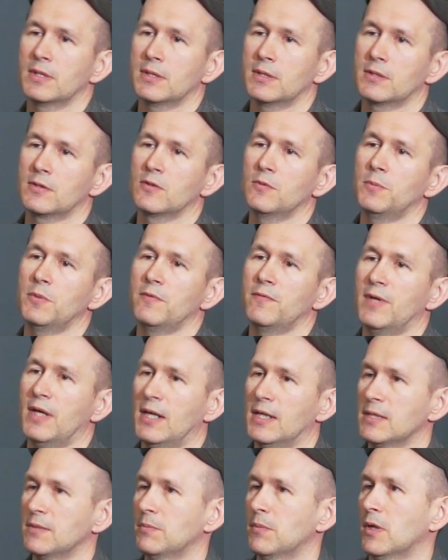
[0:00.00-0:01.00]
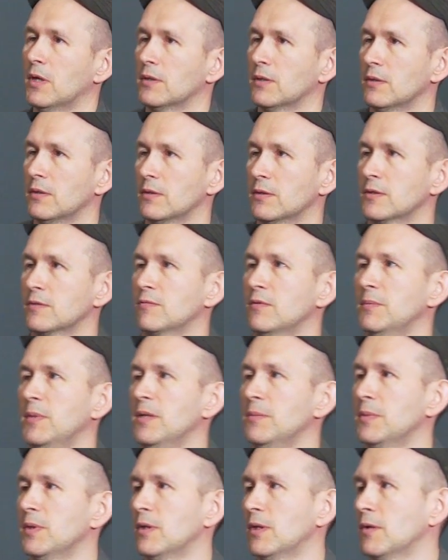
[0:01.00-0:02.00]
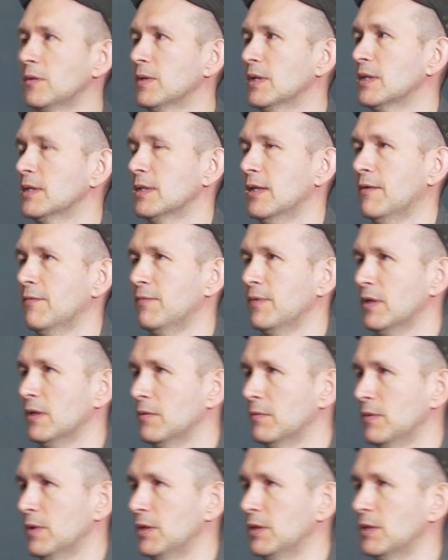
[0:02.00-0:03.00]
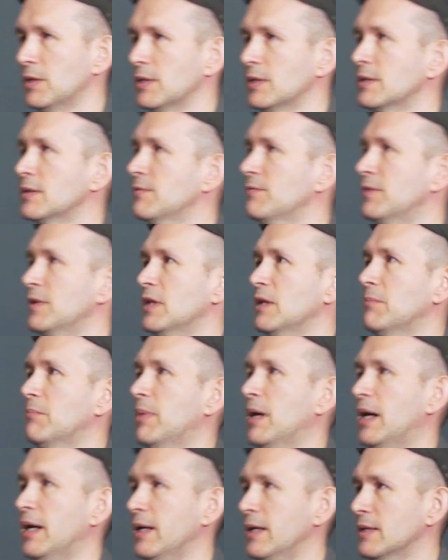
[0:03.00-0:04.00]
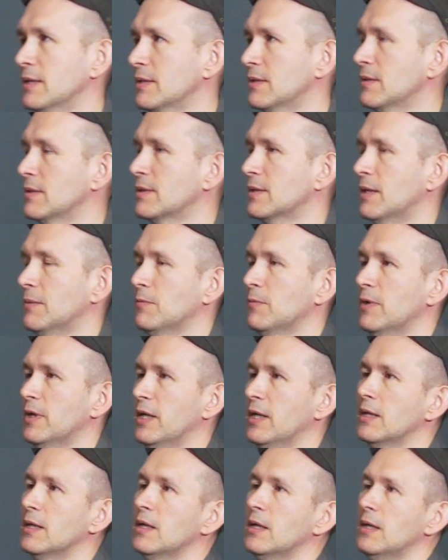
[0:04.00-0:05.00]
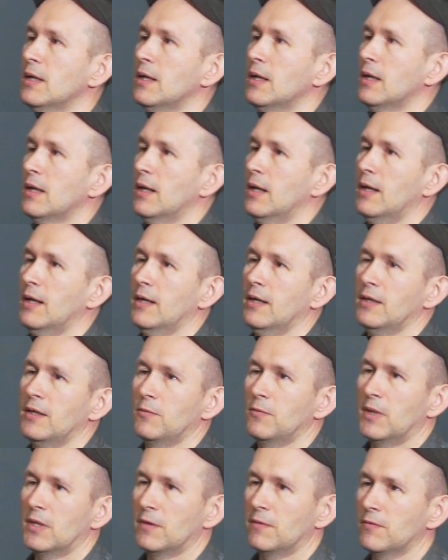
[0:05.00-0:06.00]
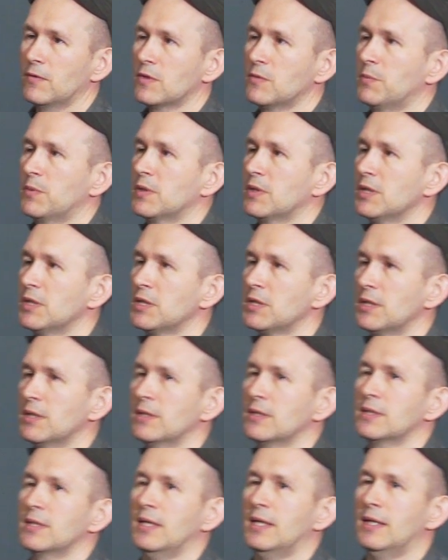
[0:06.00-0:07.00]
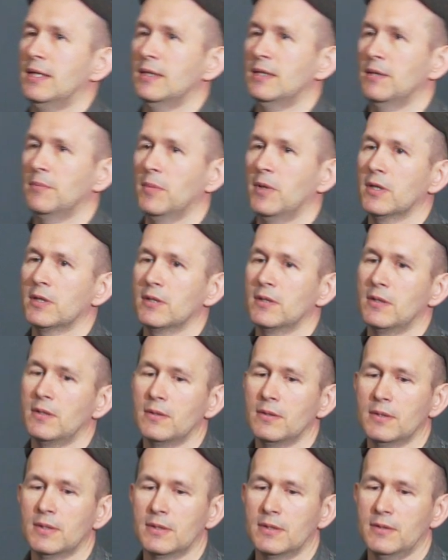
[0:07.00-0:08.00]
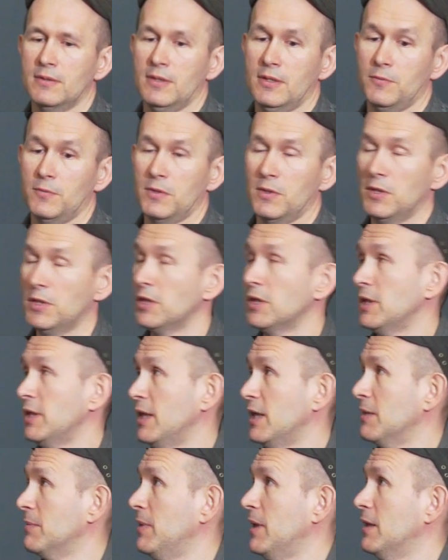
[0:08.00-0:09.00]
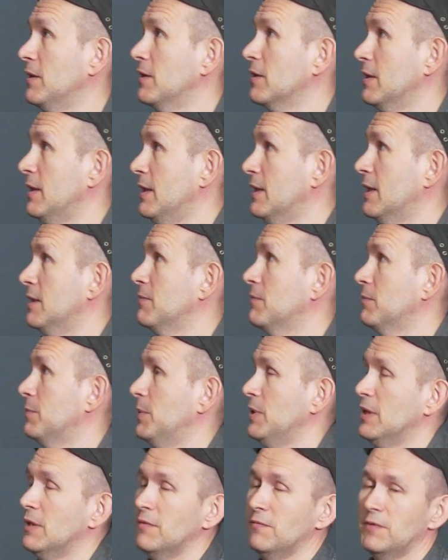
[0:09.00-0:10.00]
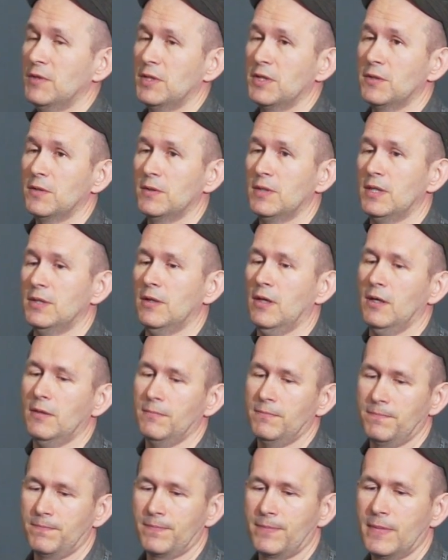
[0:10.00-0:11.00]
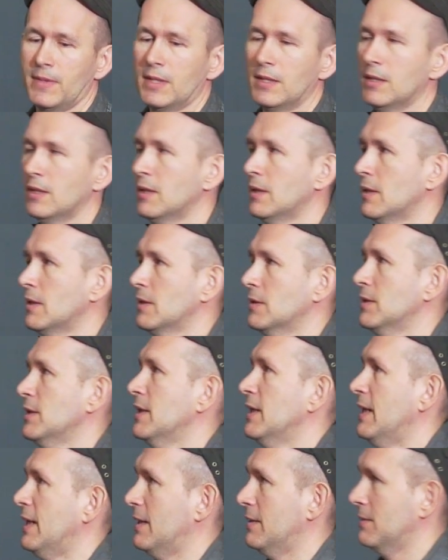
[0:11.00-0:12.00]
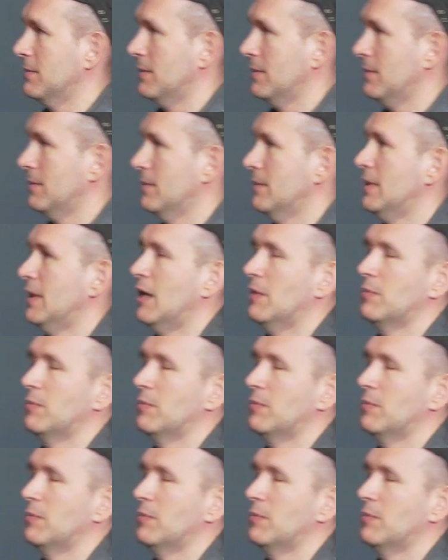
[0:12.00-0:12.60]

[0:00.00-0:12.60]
supervised models. We may be loading something which is very biased in some way in one of those partitions, and the model that we're learning may not end up being very good at all. So again, the